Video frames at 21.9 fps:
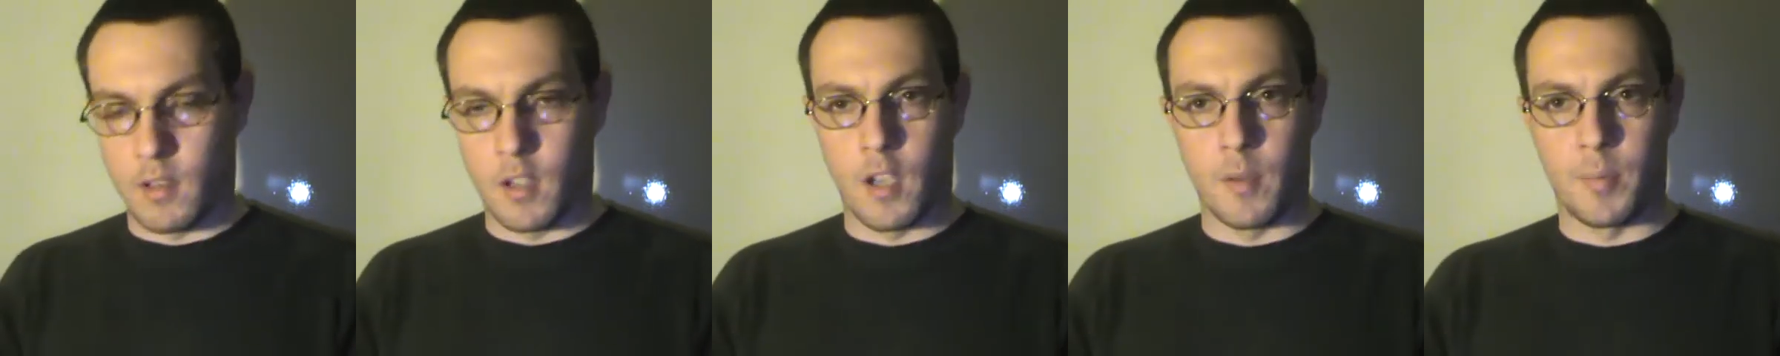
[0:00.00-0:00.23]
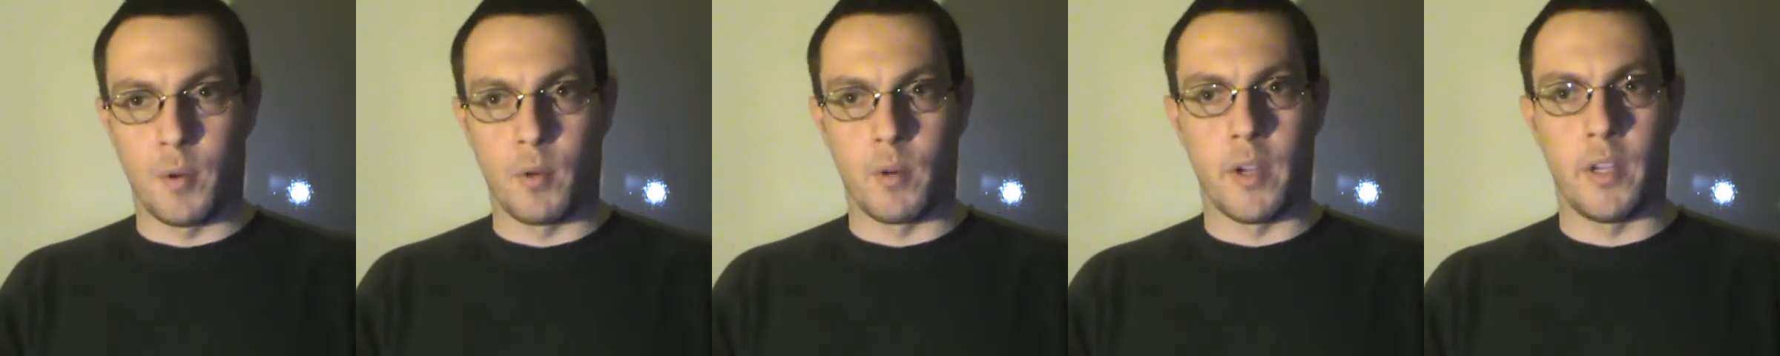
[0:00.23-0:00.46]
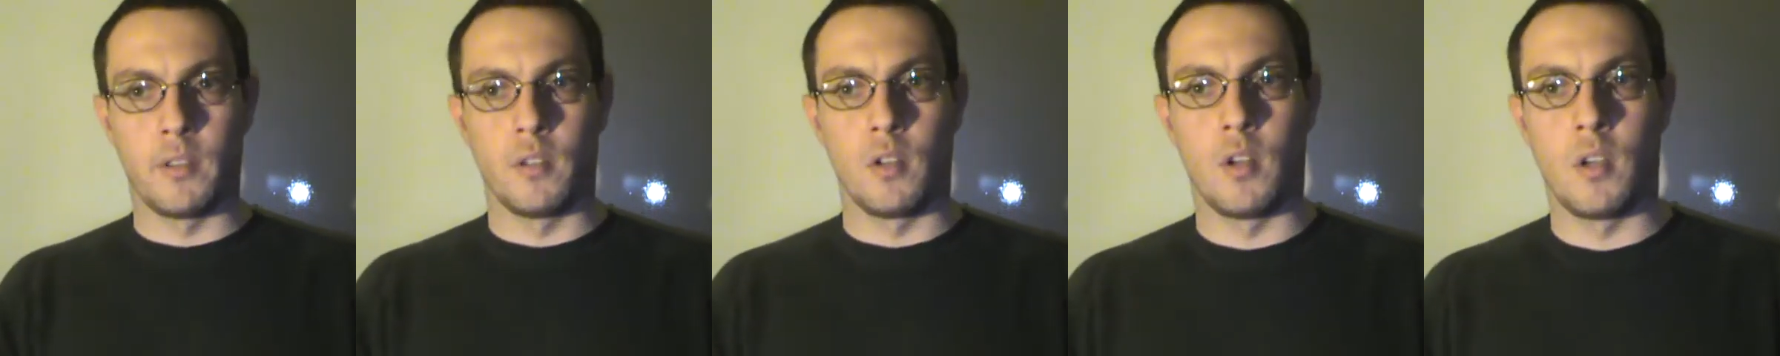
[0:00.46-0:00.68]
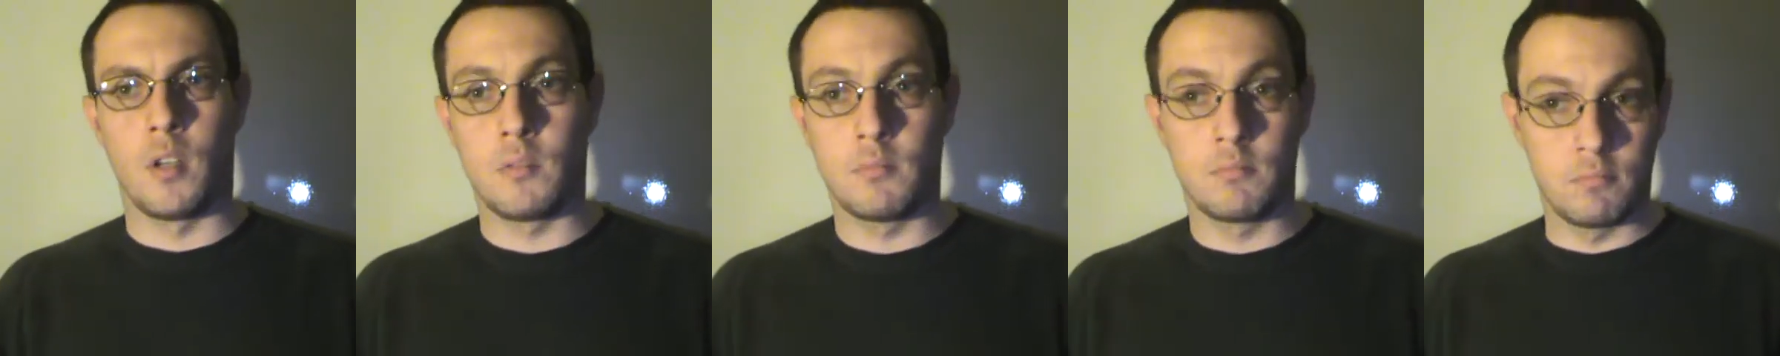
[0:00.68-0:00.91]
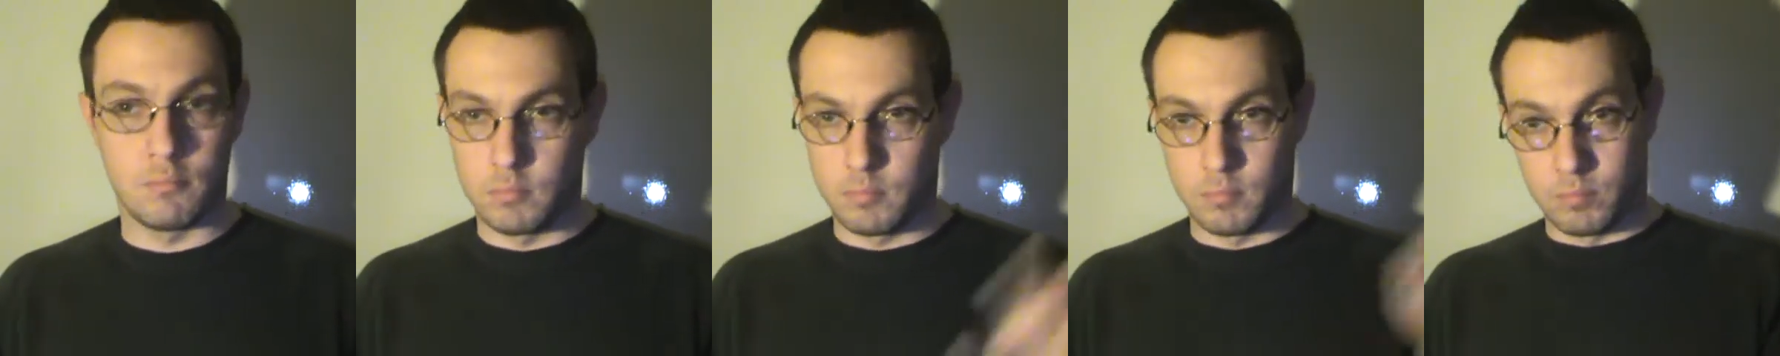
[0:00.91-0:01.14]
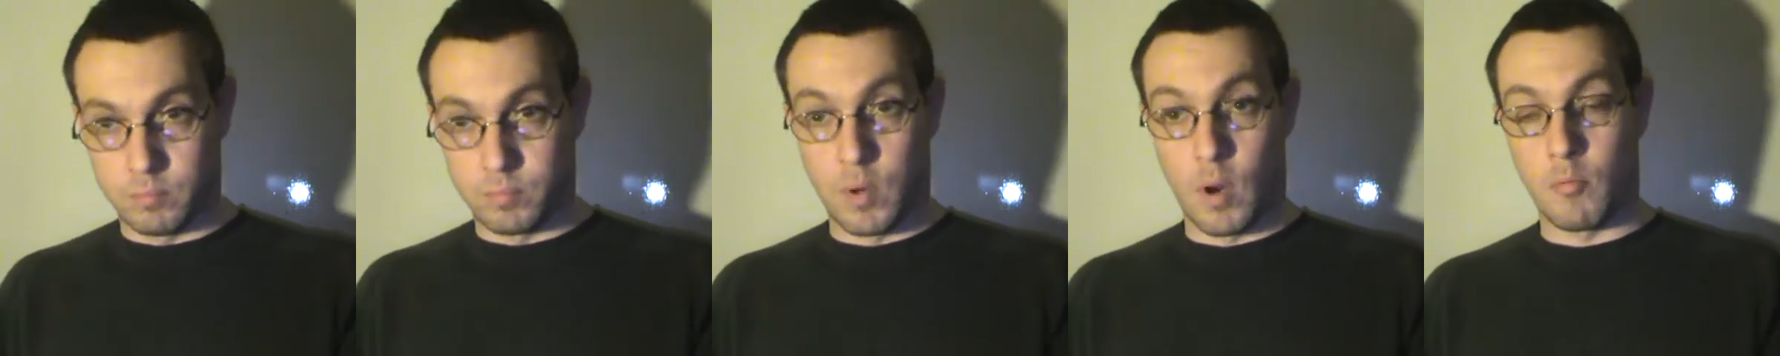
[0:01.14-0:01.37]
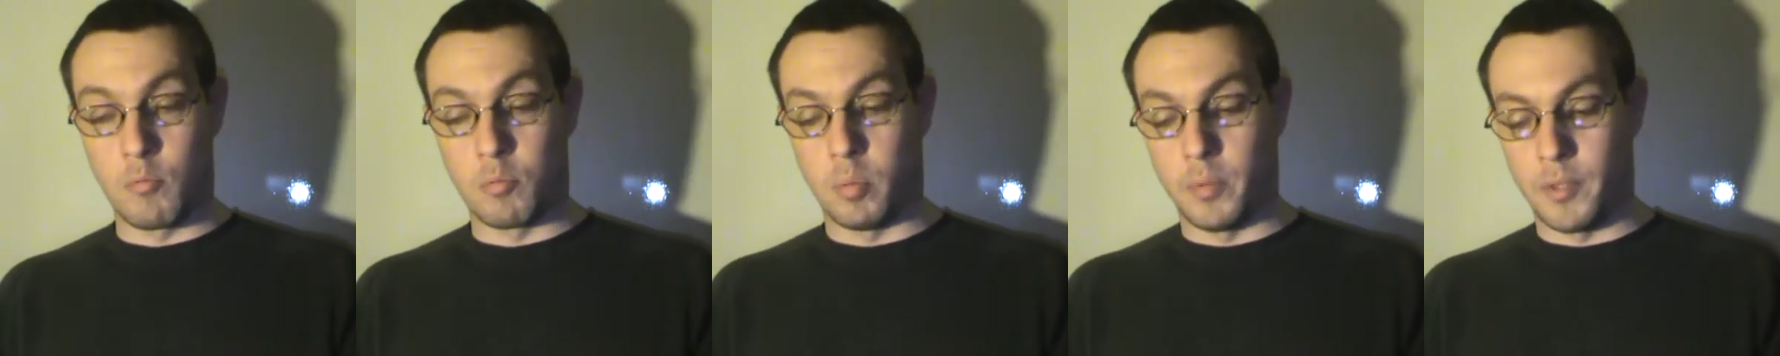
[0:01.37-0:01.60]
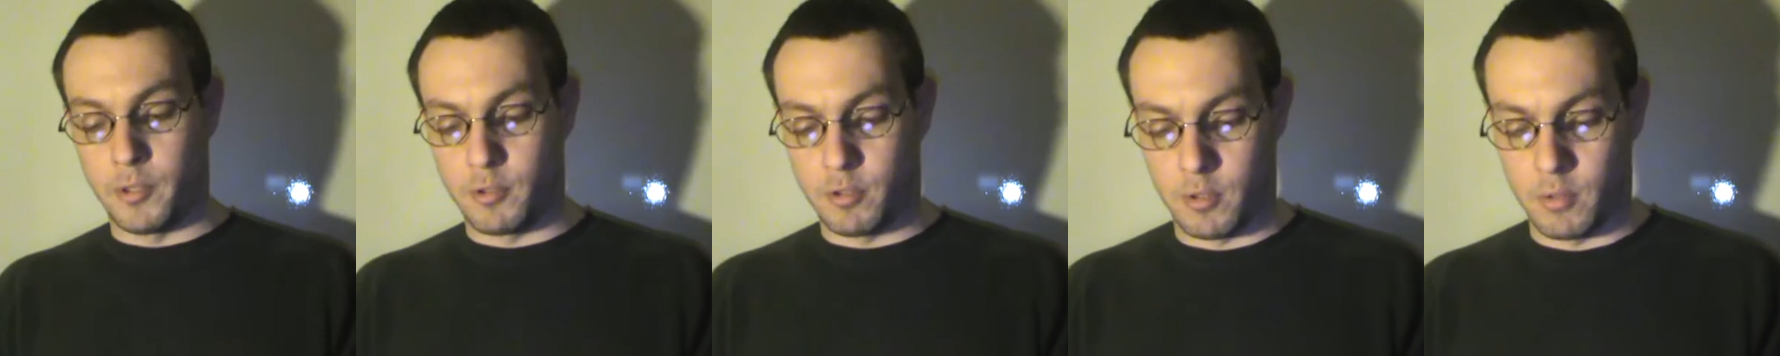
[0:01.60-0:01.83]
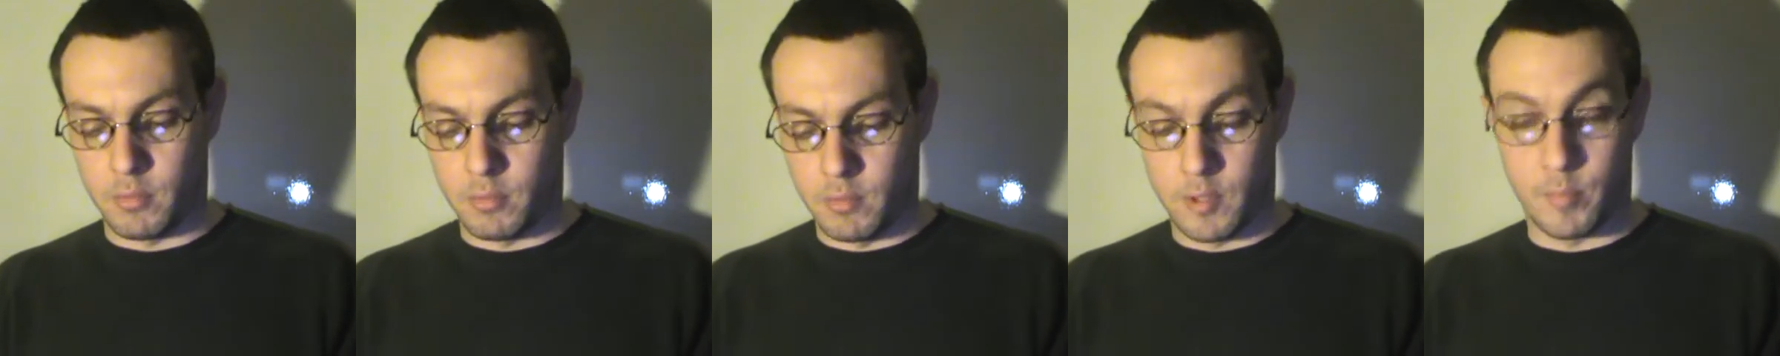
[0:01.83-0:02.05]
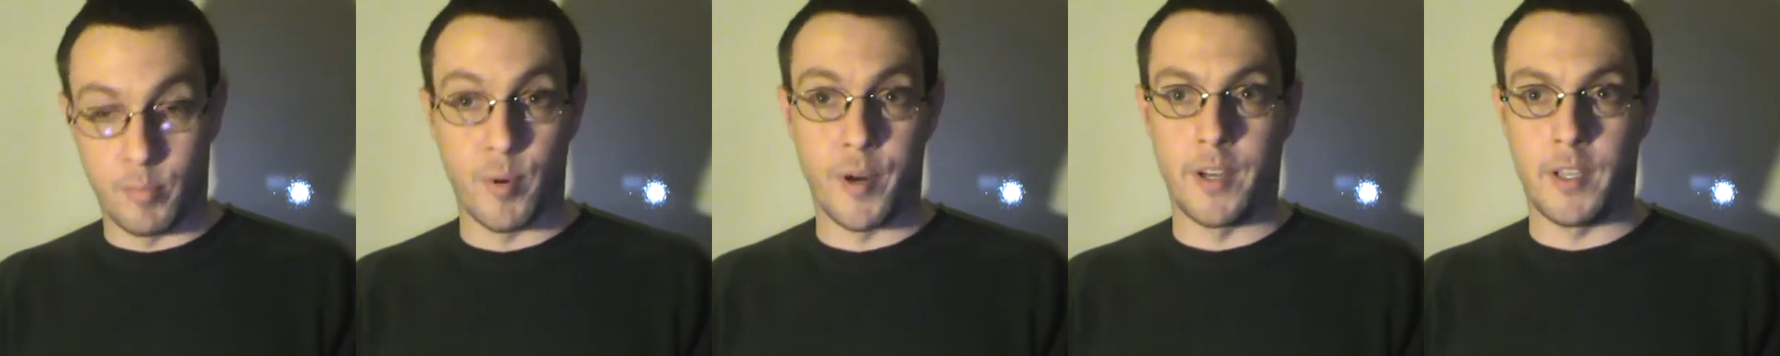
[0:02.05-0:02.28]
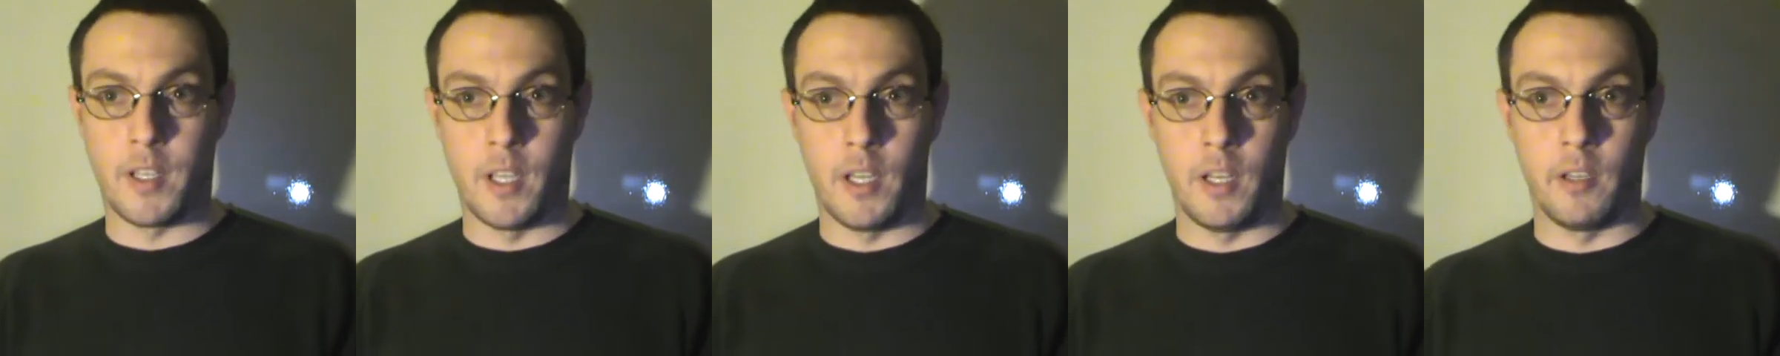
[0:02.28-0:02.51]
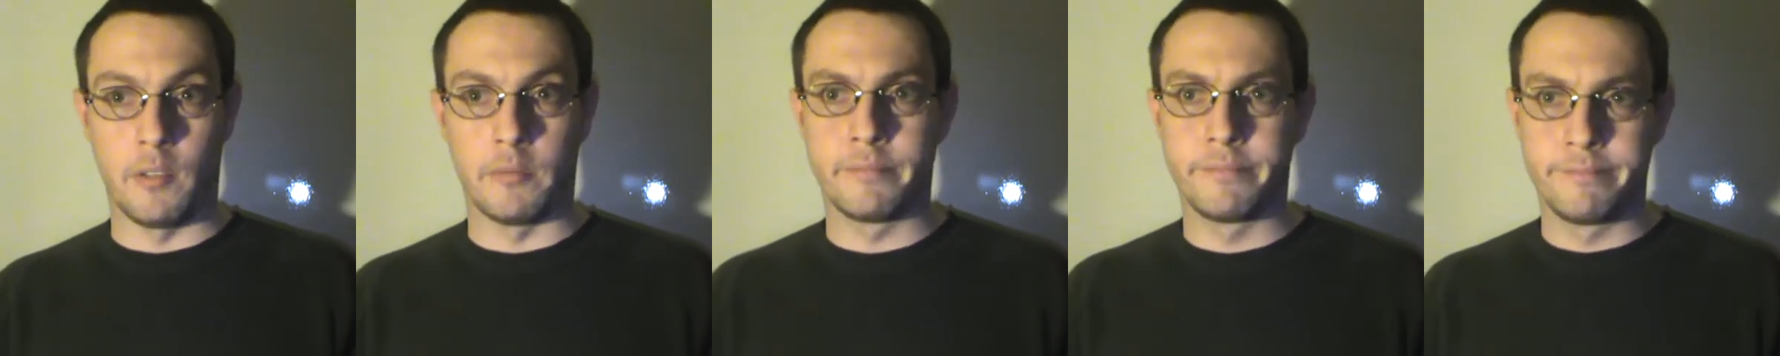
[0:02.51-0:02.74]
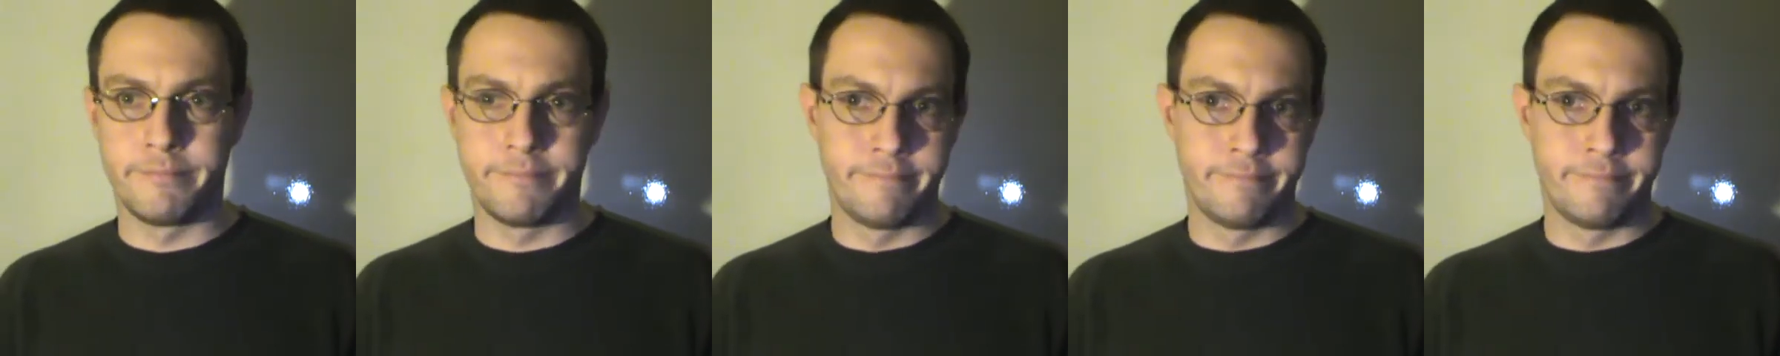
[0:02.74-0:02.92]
copyright law. Probably true. It's Brett Keane.